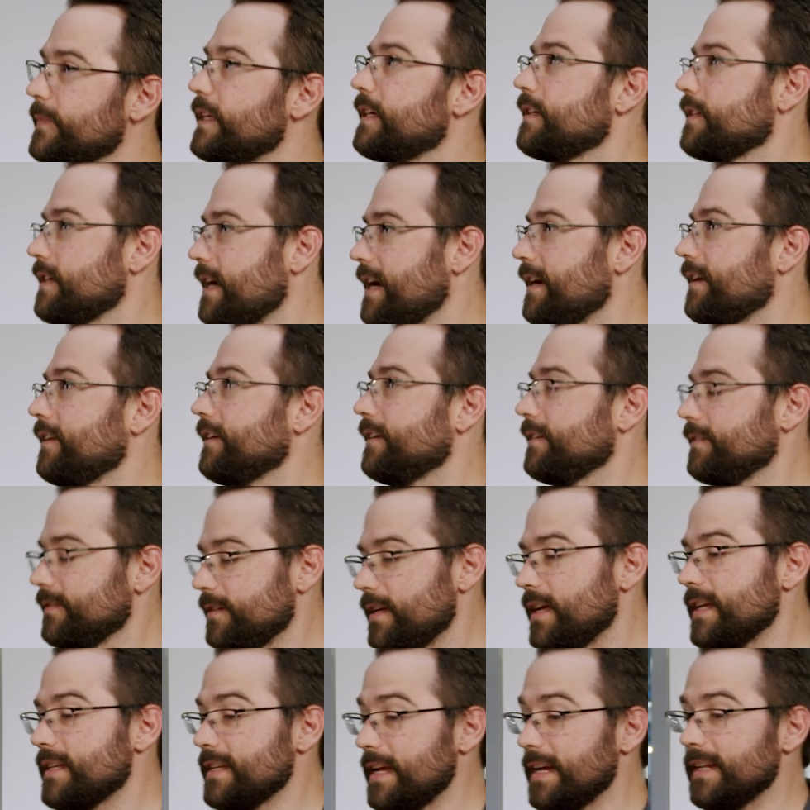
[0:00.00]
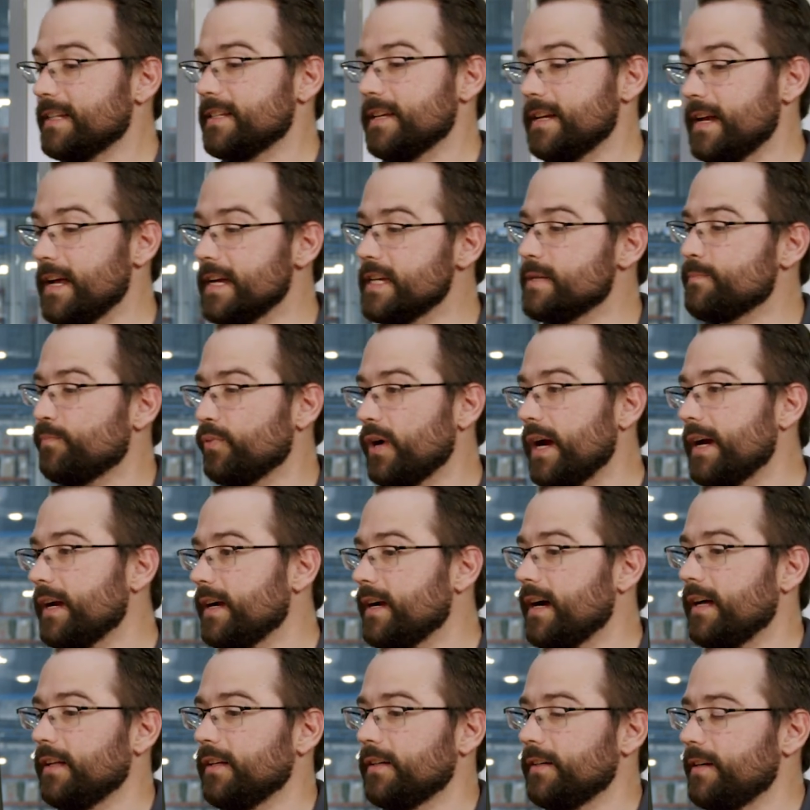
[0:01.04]
Exactly. And it's a nice bright
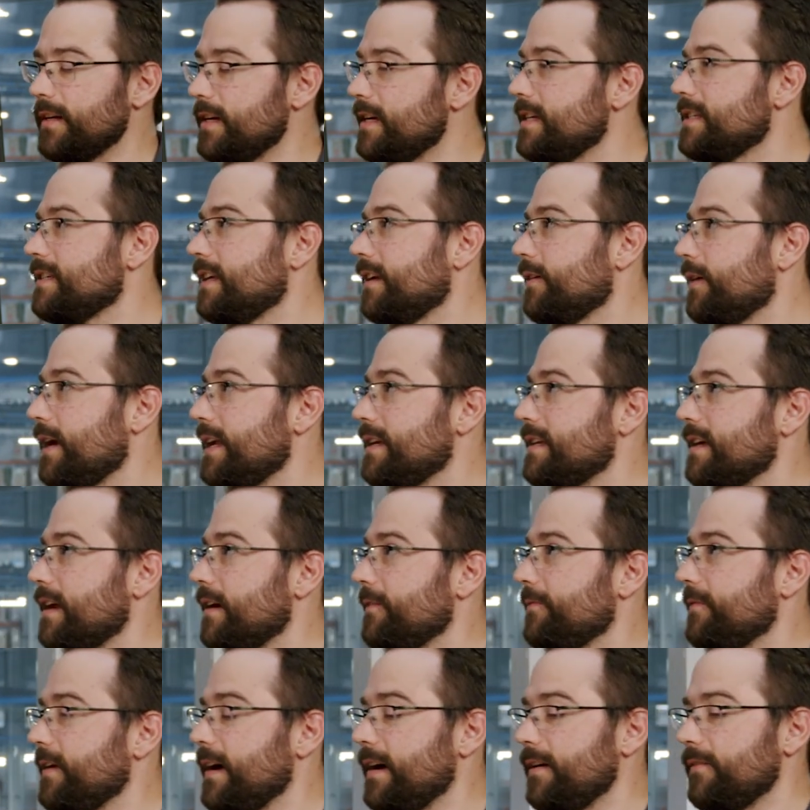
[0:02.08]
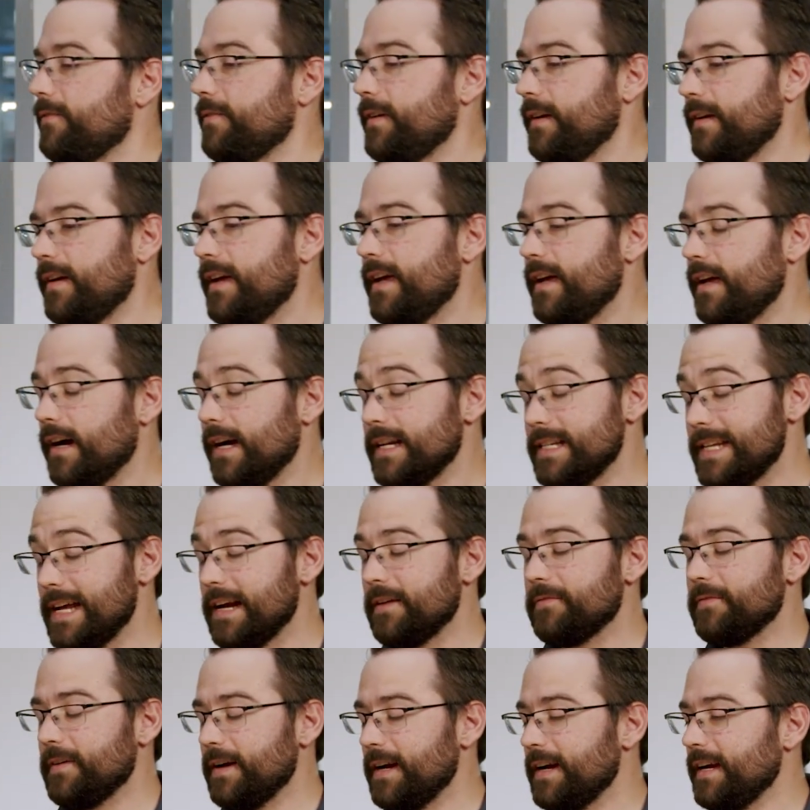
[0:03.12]
color, easy to identify,
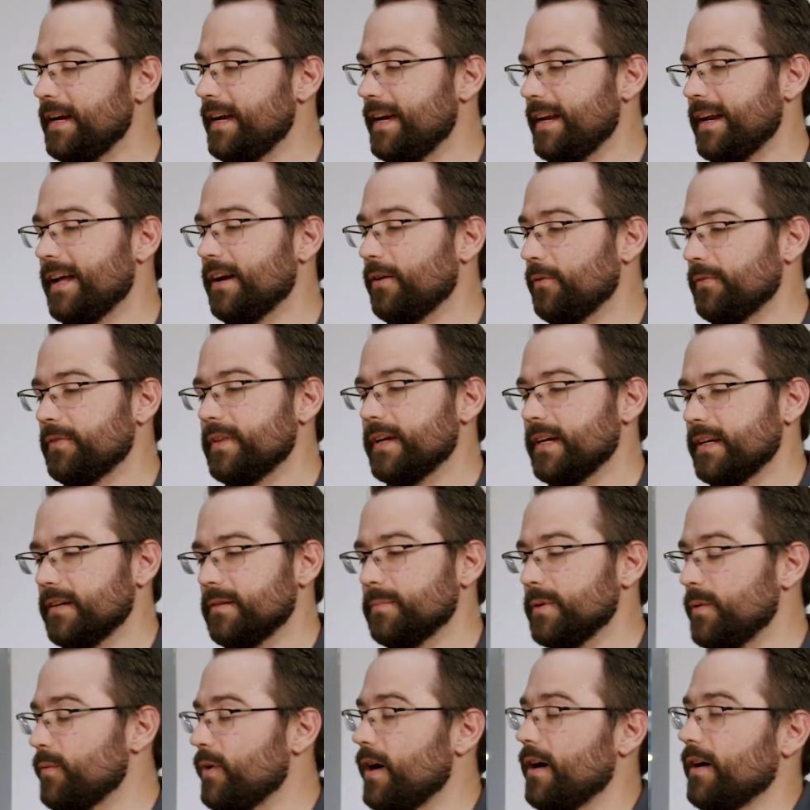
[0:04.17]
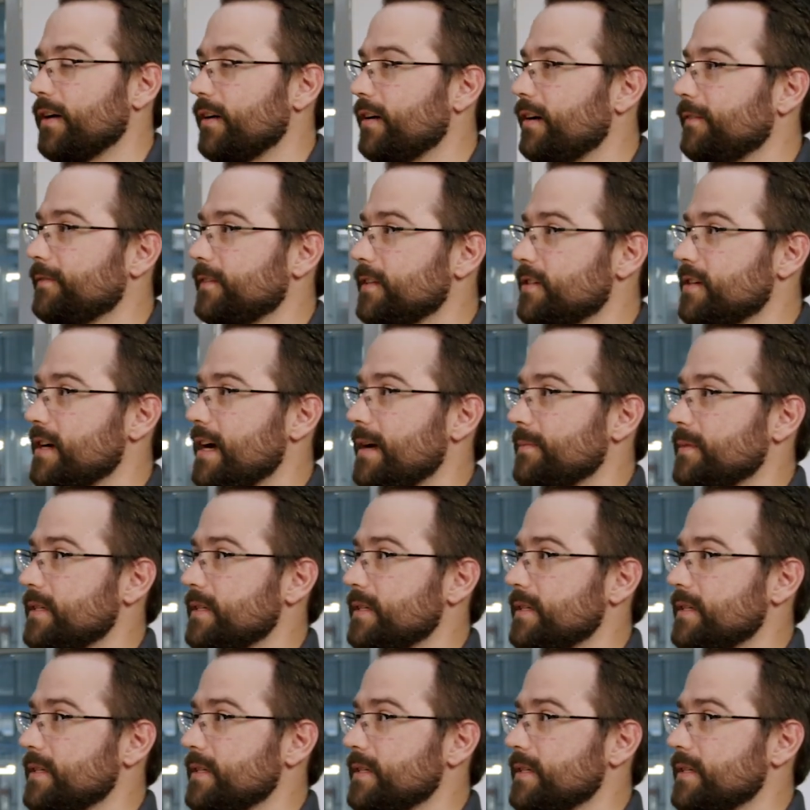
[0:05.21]
and I don't think it'll be walking off the job